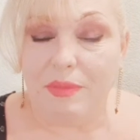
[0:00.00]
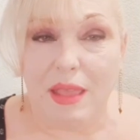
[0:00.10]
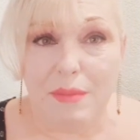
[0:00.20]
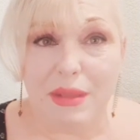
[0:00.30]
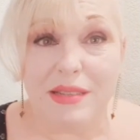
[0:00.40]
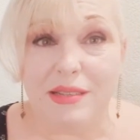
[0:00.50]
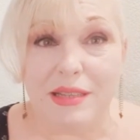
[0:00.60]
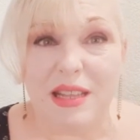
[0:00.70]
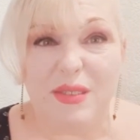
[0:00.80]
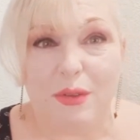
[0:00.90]
And be
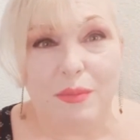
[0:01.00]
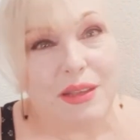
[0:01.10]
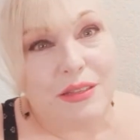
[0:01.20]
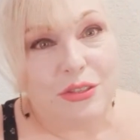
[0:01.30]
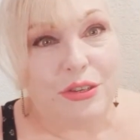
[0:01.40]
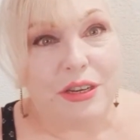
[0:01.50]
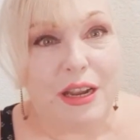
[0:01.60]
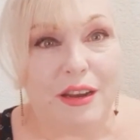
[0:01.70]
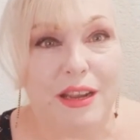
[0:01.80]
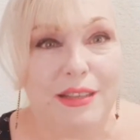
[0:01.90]
successful because you're an
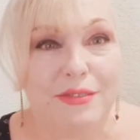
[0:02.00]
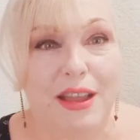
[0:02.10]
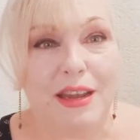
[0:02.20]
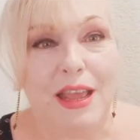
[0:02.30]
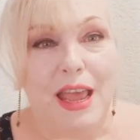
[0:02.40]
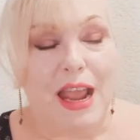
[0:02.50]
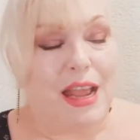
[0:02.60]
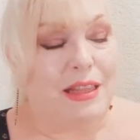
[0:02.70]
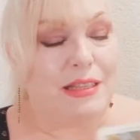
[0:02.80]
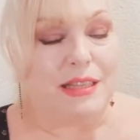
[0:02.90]
Aries, right?
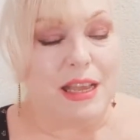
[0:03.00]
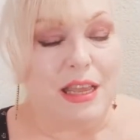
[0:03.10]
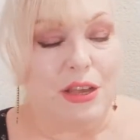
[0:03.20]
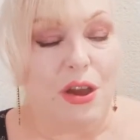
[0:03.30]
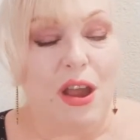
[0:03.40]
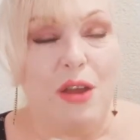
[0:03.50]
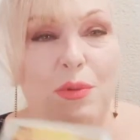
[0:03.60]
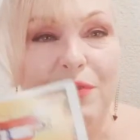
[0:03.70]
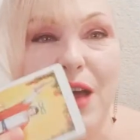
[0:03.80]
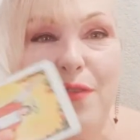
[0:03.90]
And the second card,
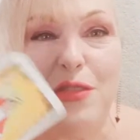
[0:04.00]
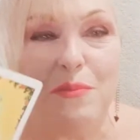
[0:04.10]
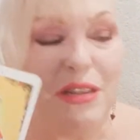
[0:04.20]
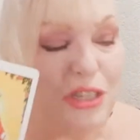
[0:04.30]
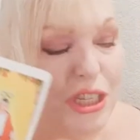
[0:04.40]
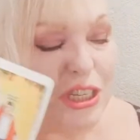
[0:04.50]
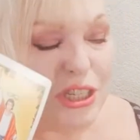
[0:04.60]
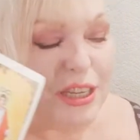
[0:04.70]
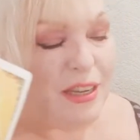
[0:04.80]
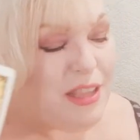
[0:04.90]
we've got the
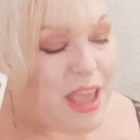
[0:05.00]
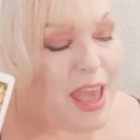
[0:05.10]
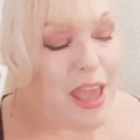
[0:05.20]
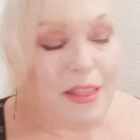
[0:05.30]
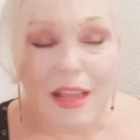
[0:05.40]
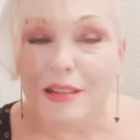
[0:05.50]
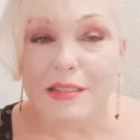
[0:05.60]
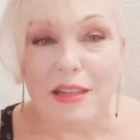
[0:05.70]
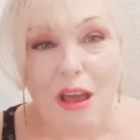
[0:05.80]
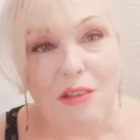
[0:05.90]
Magician. Yay, that
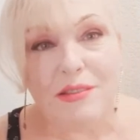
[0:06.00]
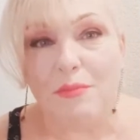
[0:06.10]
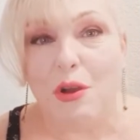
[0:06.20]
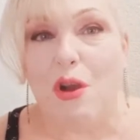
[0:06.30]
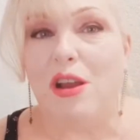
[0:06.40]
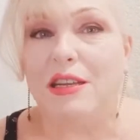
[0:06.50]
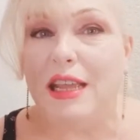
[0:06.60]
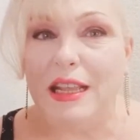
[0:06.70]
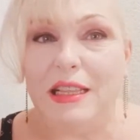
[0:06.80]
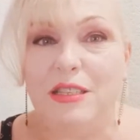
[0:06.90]
is an awesome card to
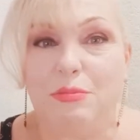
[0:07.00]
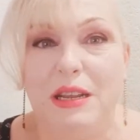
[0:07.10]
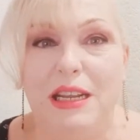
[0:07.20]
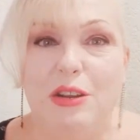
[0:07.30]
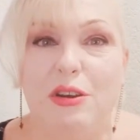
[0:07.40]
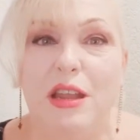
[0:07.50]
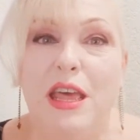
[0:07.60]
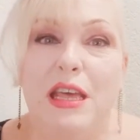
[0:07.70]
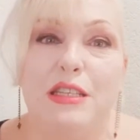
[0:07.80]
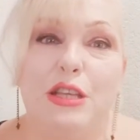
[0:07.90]
end this reading on.
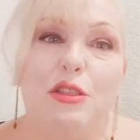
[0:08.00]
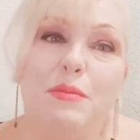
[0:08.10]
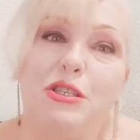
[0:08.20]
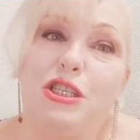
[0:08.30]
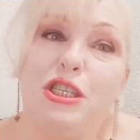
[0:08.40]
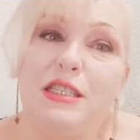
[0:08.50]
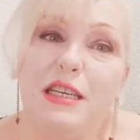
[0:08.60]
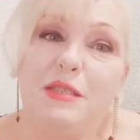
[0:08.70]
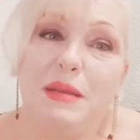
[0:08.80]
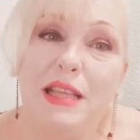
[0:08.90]
So the Magician
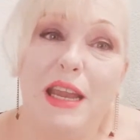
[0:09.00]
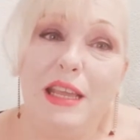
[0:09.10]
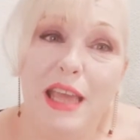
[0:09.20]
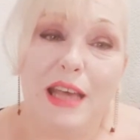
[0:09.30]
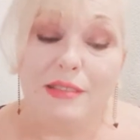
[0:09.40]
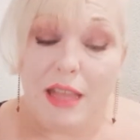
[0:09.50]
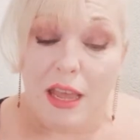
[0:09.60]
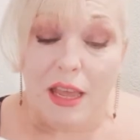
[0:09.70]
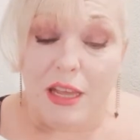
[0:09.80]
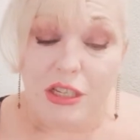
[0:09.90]
tells me that, yes,
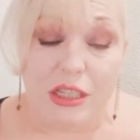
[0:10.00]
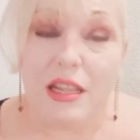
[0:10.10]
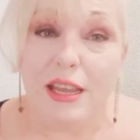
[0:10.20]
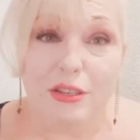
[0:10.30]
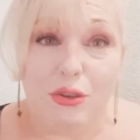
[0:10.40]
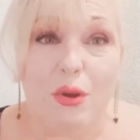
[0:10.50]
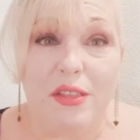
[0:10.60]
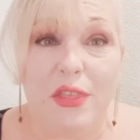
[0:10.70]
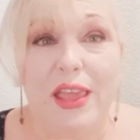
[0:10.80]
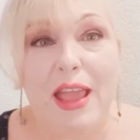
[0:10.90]
just like
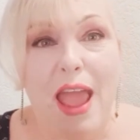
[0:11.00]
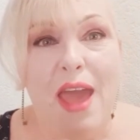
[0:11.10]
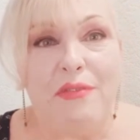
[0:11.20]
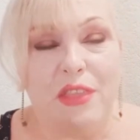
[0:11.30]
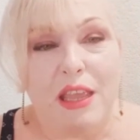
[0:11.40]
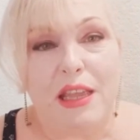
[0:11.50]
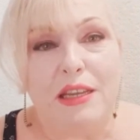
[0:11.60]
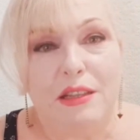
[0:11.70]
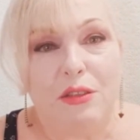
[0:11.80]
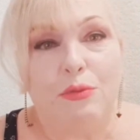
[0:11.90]
Dorothy at the
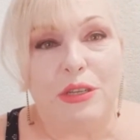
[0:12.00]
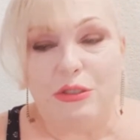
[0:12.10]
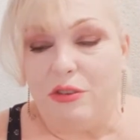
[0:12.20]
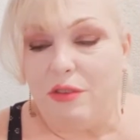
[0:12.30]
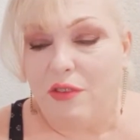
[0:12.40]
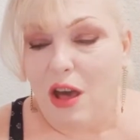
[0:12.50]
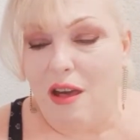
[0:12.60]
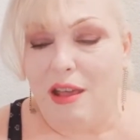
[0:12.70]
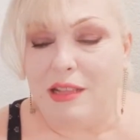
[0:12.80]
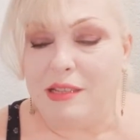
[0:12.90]
end of The Wizard of
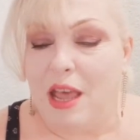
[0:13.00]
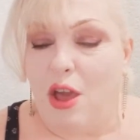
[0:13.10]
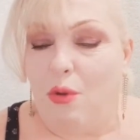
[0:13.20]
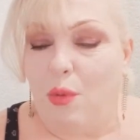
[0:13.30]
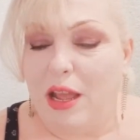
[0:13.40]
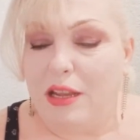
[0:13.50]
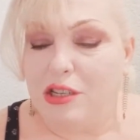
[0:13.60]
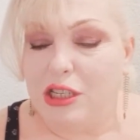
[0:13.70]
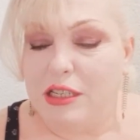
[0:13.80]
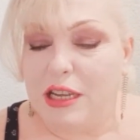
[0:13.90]
Oz when
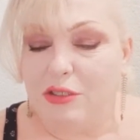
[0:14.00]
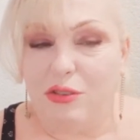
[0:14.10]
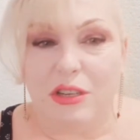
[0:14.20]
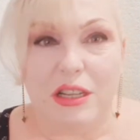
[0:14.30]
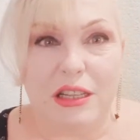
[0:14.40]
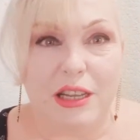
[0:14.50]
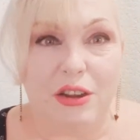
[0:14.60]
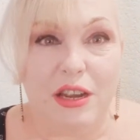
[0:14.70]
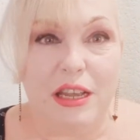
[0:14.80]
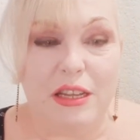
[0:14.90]
she tells her to click
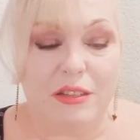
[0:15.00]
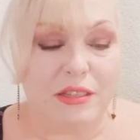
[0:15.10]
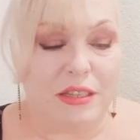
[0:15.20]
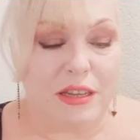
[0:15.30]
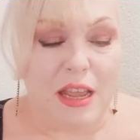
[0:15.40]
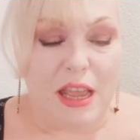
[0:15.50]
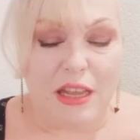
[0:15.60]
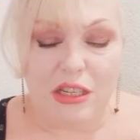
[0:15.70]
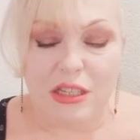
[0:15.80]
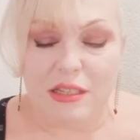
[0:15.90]
her heels and,
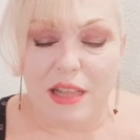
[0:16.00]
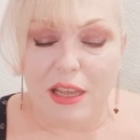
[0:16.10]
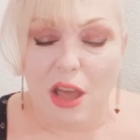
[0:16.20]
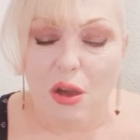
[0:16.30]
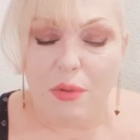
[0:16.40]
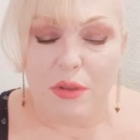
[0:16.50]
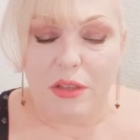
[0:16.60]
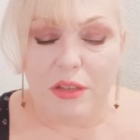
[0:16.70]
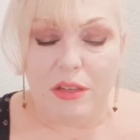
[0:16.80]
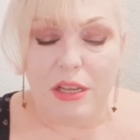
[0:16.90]
and she's like, oh,
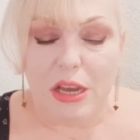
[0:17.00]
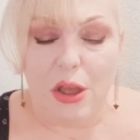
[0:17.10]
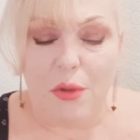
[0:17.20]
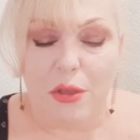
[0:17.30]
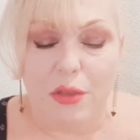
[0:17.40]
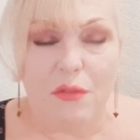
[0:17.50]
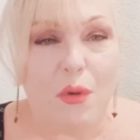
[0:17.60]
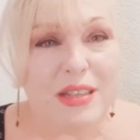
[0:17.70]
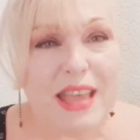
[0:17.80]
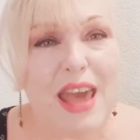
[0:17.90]
you know, you've
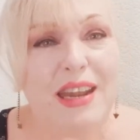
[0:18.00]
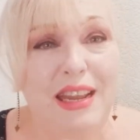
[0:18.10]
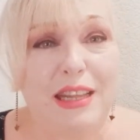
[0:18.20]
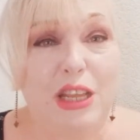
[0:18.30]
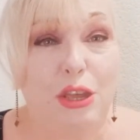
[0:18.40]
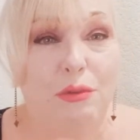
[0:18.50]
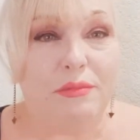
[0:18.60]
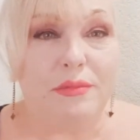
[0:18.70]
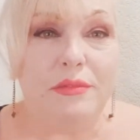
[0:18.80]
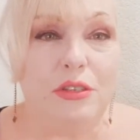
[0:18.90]
always had it in you
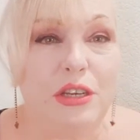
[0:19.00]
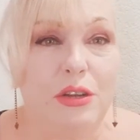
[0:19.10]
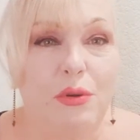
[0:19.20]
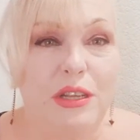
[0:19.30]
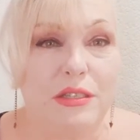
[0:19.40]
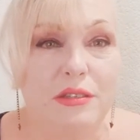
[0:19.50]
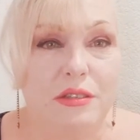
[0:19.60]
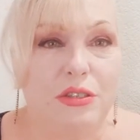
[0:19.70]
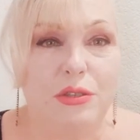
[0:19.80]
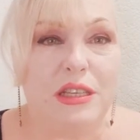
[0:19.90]
you could always
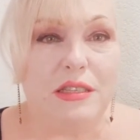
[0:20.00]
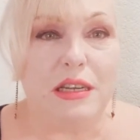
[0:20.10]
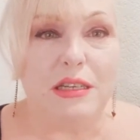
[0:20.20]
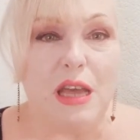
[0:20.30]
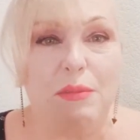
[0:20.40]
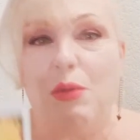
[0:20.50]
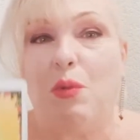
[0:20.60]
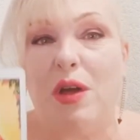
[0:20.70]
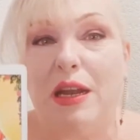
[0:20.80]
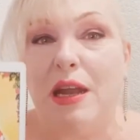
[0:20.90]
do this anytime you
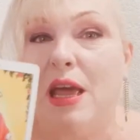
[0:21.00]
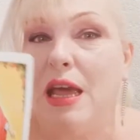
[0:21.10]
wanted.